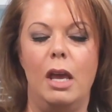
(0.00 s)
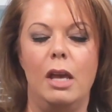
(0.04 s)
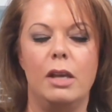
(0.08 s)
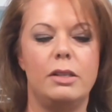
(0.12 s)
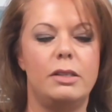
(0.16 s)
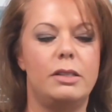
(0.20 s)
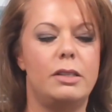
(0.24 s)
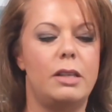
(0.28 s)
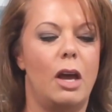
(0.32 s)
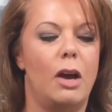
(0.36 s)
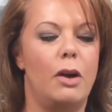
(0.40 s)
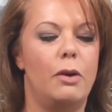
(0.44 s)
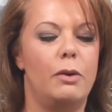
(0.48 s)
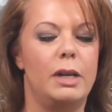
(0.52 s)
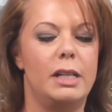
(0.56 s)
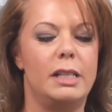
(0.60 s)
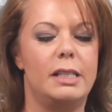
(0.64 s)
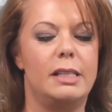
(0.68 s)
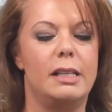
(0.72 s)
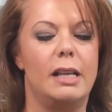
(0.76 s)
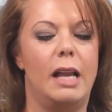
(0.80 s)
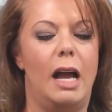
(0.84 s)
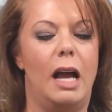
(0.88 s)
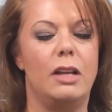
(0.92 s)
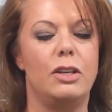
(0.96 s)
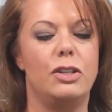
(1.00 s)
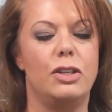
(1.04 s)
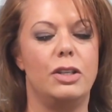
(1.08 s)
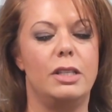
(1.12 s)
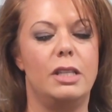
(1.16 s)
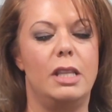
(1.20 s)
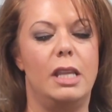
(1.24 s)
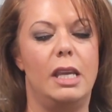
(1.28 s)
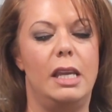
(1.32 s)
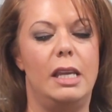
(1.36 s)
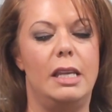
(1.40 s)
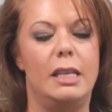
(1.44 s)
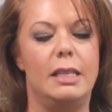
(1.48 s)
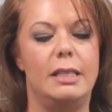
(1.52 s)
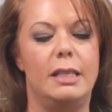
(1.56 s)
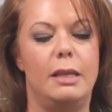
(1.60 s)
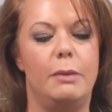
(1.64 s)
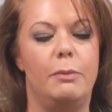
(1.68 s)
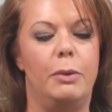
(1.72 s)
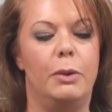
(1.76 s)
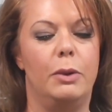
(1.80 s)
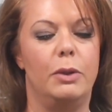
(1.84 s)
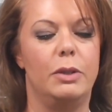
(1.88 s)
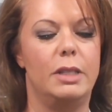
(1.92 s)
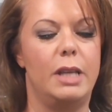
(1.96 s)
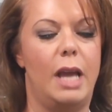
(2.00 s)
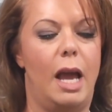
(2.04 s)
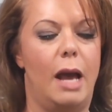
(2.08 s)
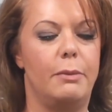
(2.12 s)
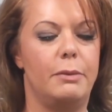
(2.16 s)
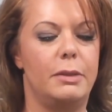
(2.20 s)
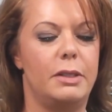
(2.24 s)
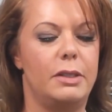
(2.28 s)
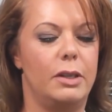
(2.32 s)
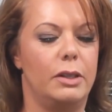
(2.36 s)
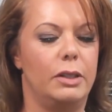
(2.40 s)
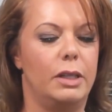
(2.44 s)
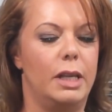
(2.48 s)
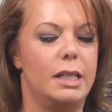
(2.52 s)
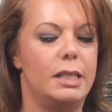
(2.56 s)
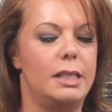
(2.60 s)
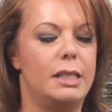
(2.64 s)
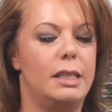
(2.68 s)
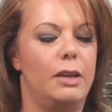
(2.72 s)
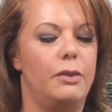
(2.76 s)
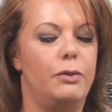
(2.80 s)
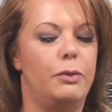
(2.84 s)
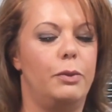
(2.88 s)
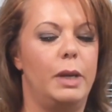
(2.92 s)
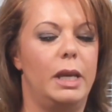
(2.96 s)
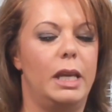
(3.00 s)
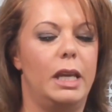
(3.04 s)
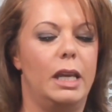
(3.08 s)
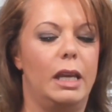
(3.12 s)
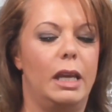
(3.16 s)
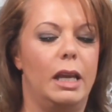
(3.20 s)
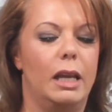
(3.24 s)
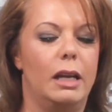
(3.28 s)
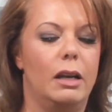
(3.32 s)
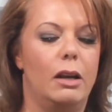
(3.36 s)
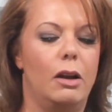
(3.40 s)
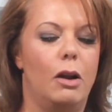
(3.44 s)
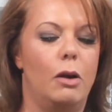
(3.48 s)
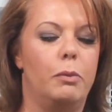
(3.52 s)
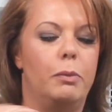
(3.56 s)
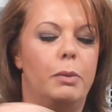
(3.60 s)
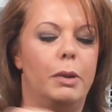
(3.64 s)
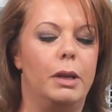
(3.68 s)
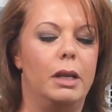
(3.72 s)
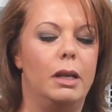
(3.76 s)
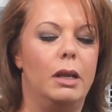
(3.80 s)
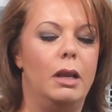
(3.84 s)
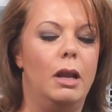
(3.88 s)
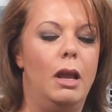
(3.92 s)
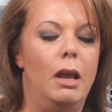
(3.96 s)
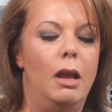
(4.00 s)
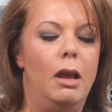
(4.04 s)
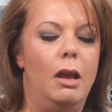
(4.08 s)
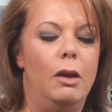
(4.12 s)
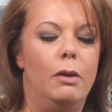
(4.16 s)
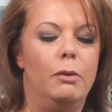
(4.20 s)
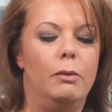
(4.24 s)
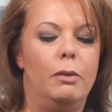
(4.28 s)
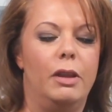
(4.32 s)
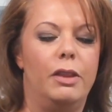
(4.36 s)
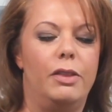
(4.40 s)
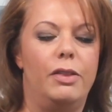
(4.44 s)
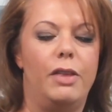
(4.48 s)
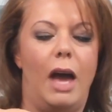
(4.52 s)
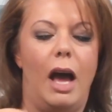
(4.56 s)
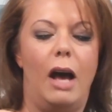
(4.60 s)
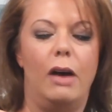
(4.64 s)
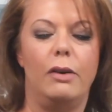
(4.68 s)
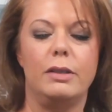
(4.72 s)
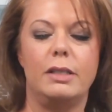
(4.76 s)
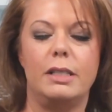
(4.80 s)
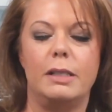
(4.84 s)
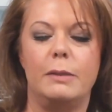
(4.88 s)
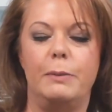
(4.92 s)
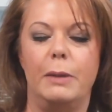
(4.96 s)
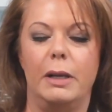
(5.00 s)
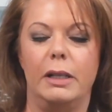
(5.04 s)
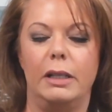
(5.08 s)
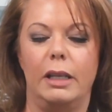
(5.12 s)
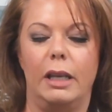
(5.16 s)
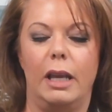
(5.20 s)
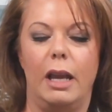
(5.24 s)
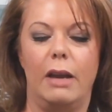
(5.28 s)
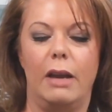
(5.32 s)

So it's not just the easy pull tab. So let's see if we can get it open without spilling